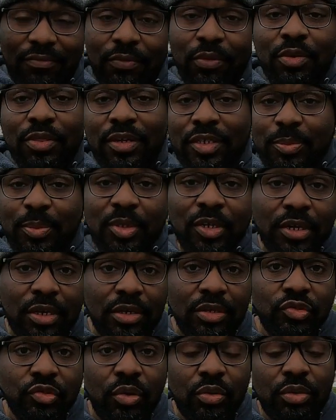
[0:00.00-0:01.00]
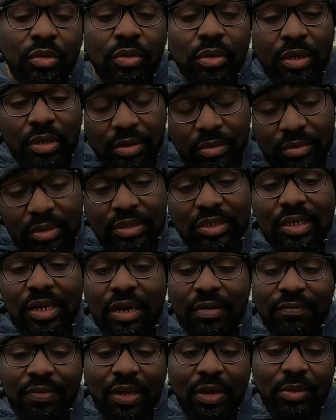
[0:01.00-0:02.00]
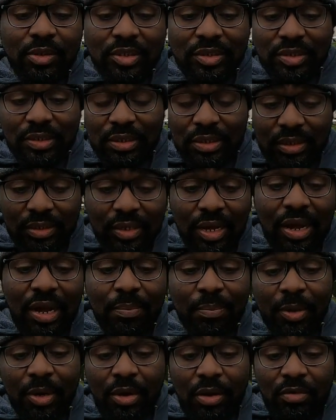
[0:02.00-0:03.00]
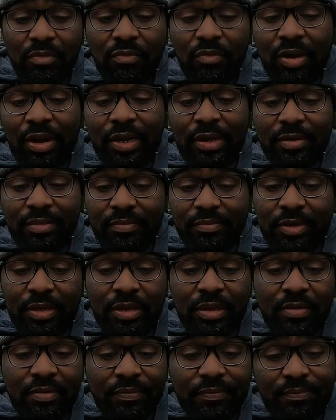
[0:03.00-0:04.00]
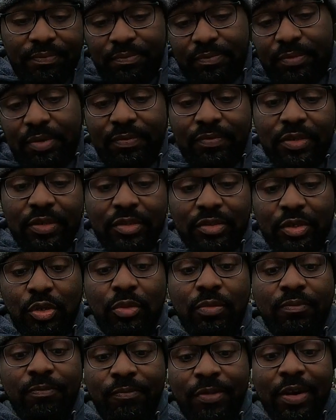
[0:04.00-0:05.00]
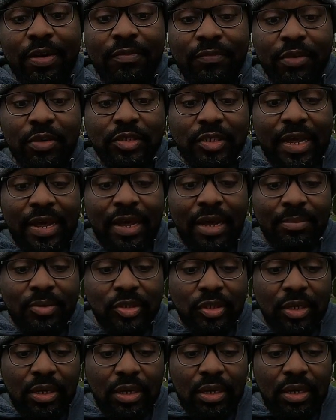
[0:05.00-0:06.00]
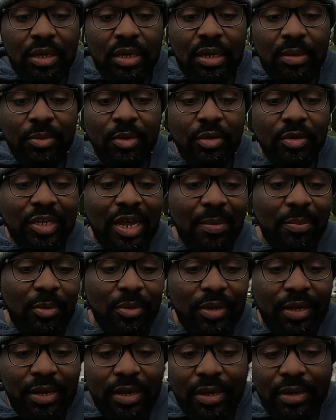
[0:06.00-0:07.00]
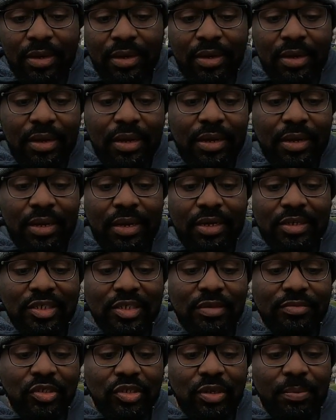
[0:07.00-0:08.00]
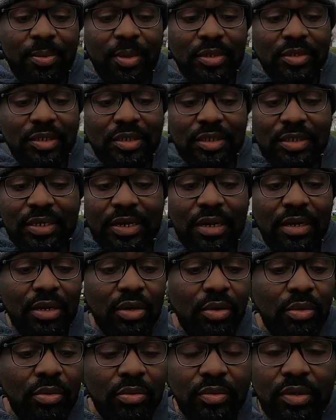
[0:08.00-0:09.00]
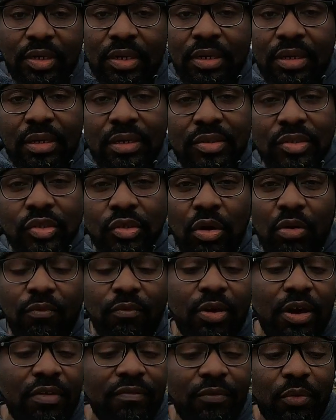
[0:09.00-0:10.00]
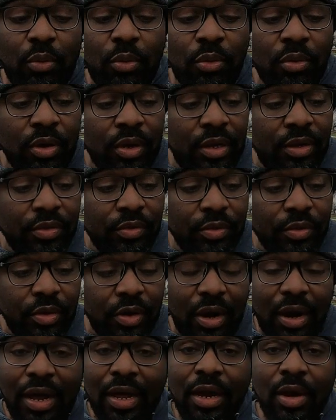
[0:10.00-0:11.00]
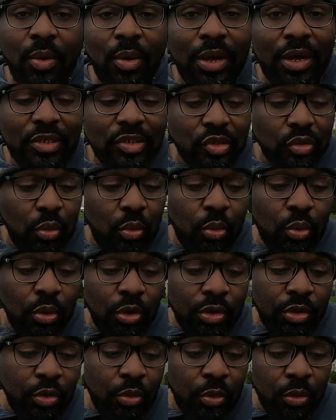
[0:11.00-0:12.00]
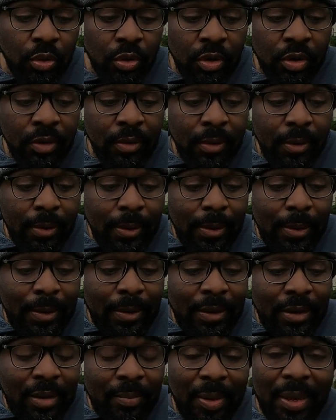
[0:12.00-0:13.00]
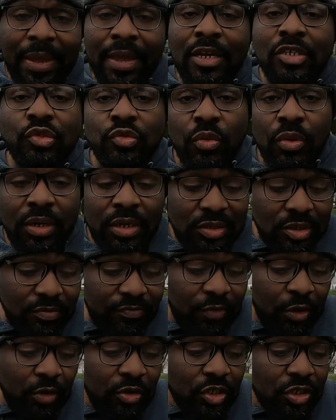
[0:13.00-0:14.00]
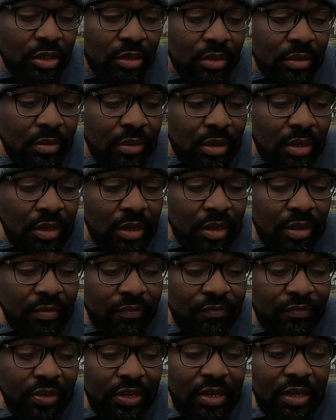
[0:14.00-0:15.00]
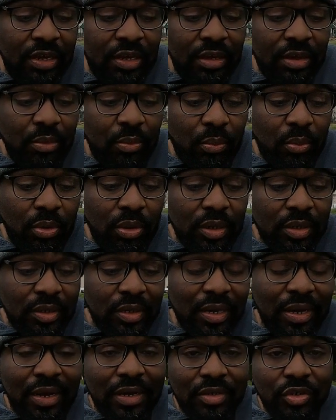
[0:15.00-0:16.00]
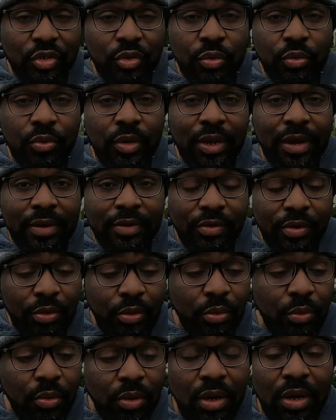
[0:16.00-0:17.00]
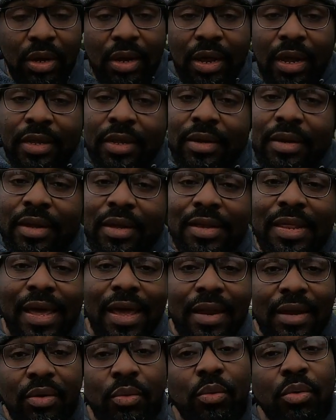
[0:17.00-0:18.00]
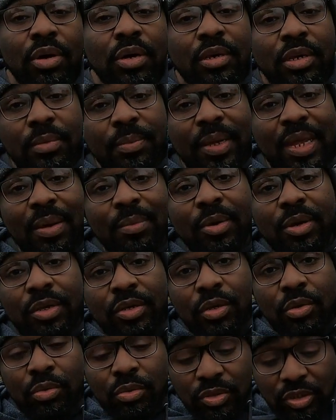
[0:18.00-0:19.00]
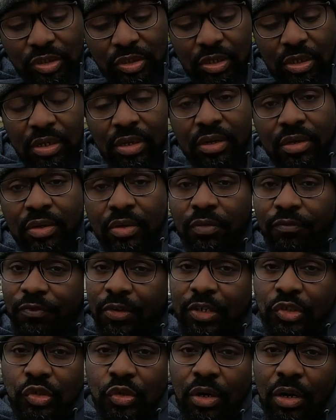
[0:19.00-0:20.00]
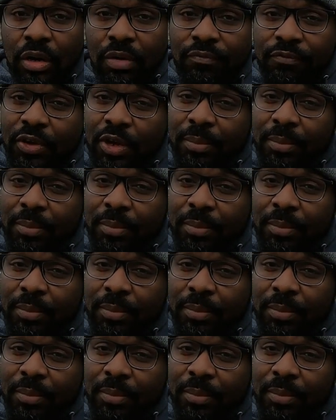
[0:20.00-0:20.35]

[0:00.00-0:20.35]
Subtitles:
for this particular drone, you're going to click on DJI Fly, which is in the top right of the two very first apps. You're going to tap on that, and then this gives you the ability to download the software for either your iOS or your Android. It's version v1.2.2, and you need that in order to be able to use the new feature of